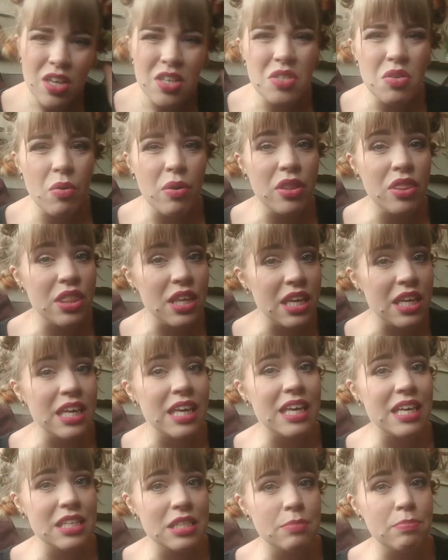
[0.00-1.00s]
So I think
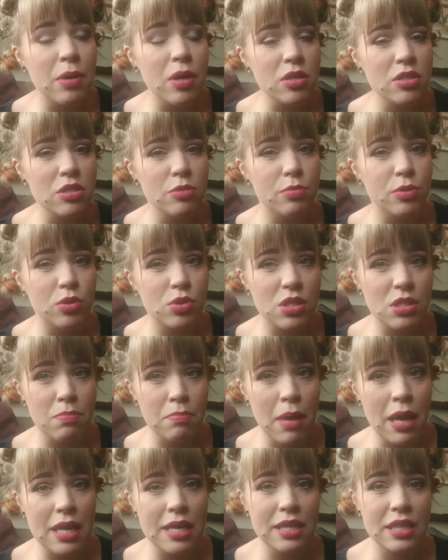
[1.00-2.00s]
it is possible to
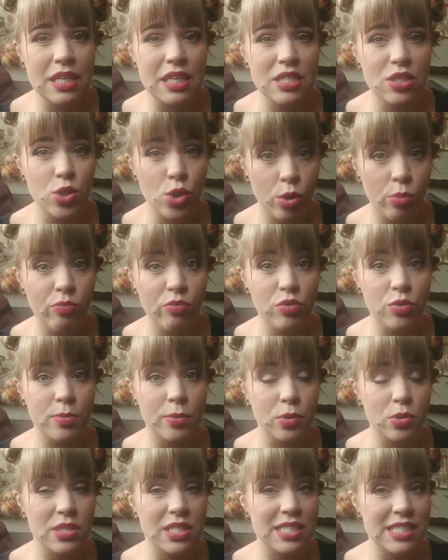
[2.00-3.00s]
make this
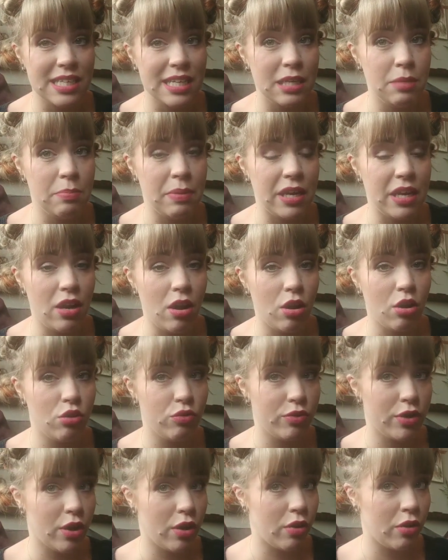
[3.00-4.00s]
comfortable to sleep in
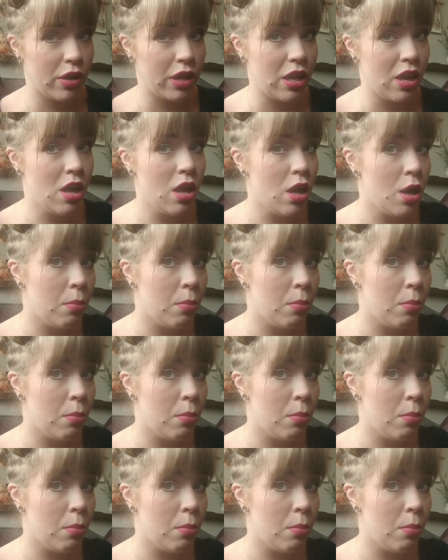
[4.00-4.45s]
overnight,